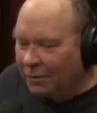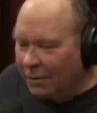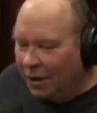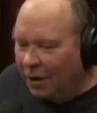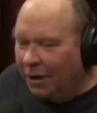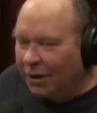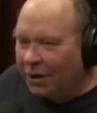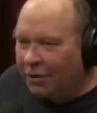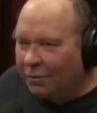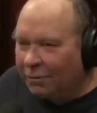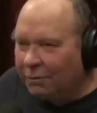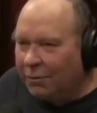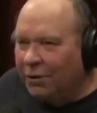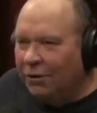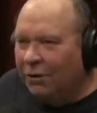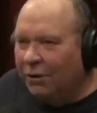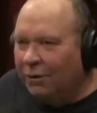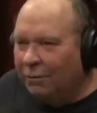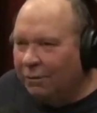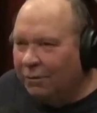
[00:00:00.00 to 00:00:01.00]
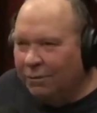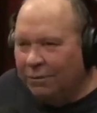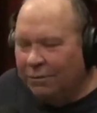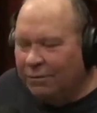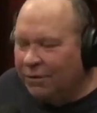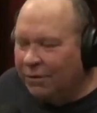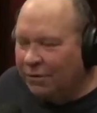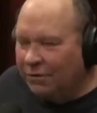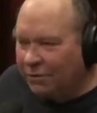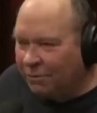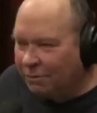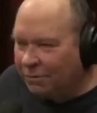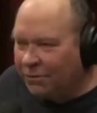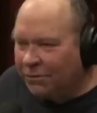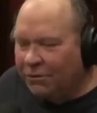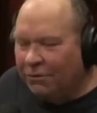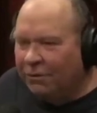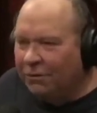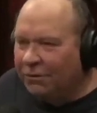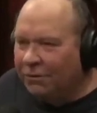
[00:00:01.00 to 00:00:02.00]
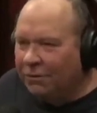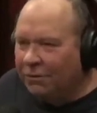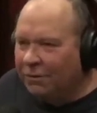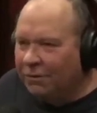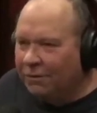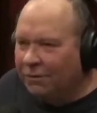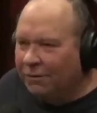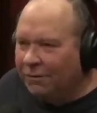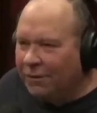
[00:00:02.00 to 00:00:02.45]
artist pure, just through and through.